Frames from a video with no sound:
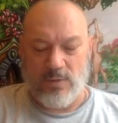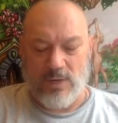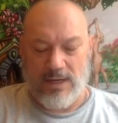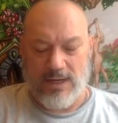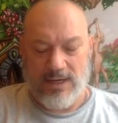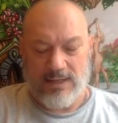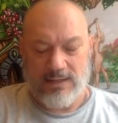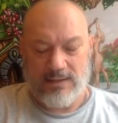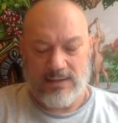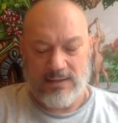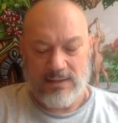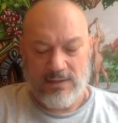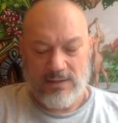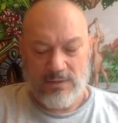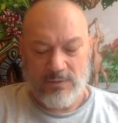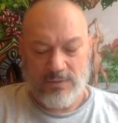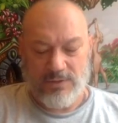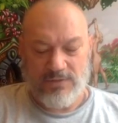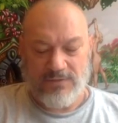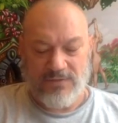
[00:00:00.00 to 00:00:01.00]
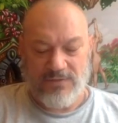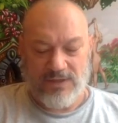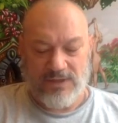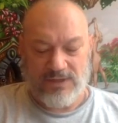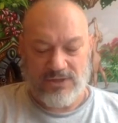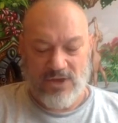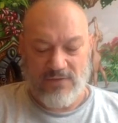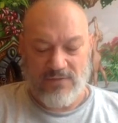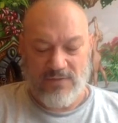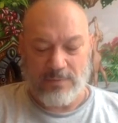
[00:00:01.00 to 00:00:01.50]
way when you
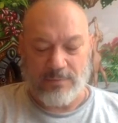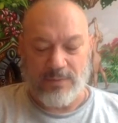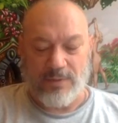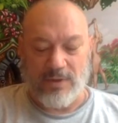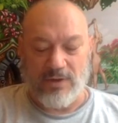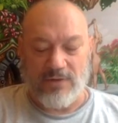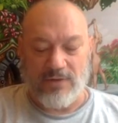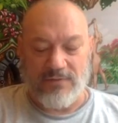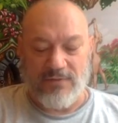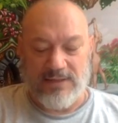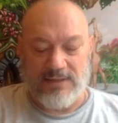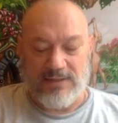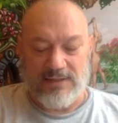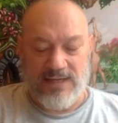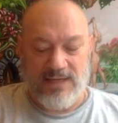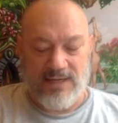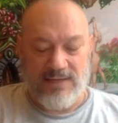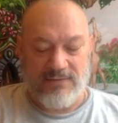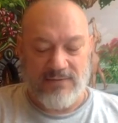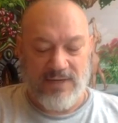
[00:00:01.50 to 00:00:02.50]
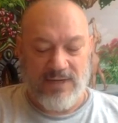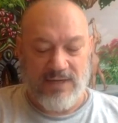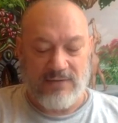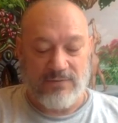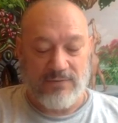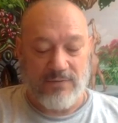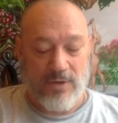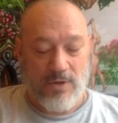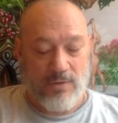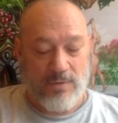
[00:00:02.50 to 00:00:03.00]
finish off a perfect evening
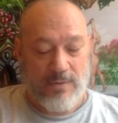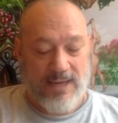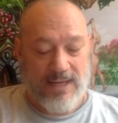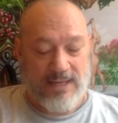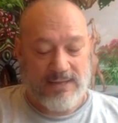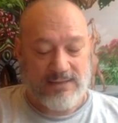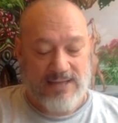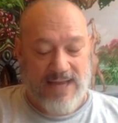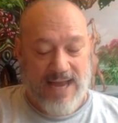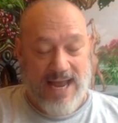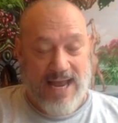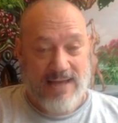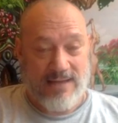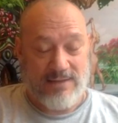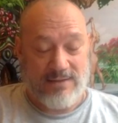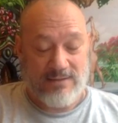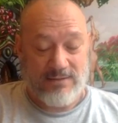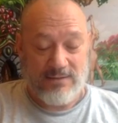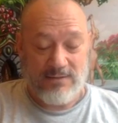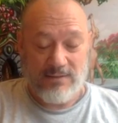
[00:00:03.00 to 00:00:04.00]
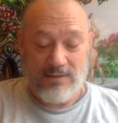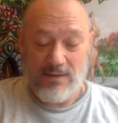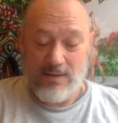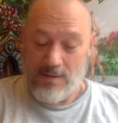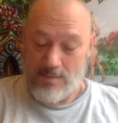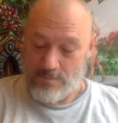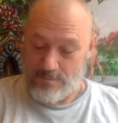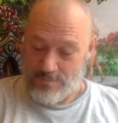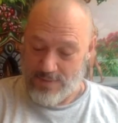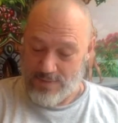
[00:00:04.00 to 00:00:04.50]
of romance at
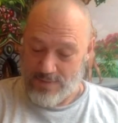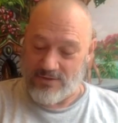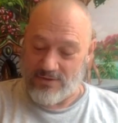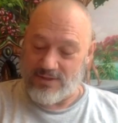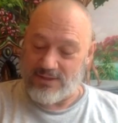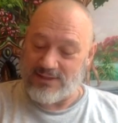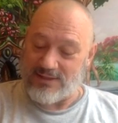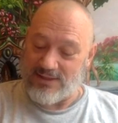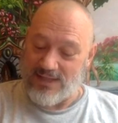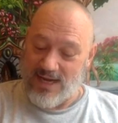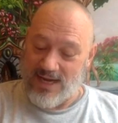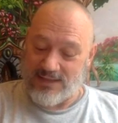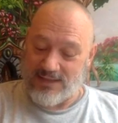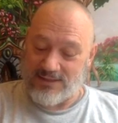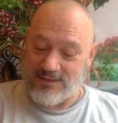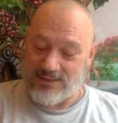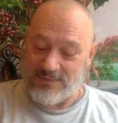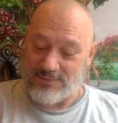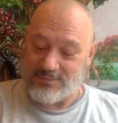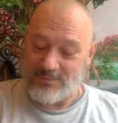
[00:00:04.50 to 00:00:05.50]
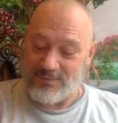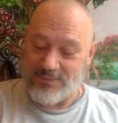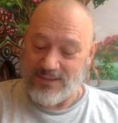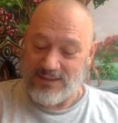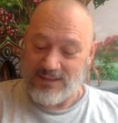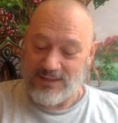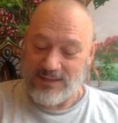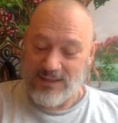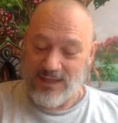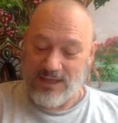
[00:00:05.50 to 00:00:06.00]
Better Than Sex,
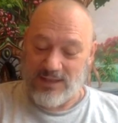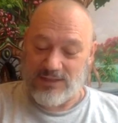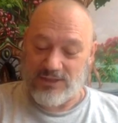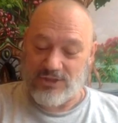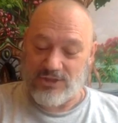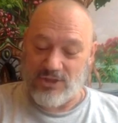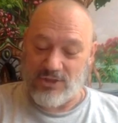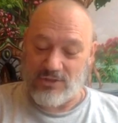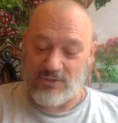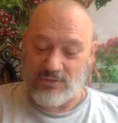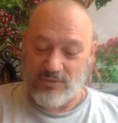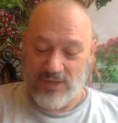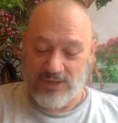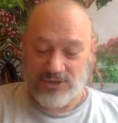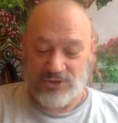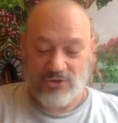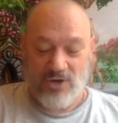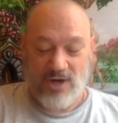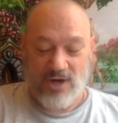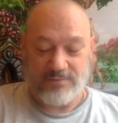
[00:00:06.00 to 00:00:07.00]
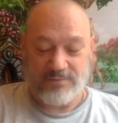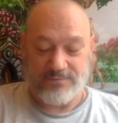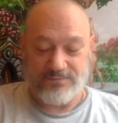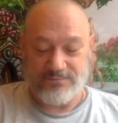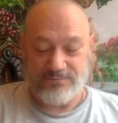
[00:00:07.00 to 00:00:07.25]
a dessert restaurant.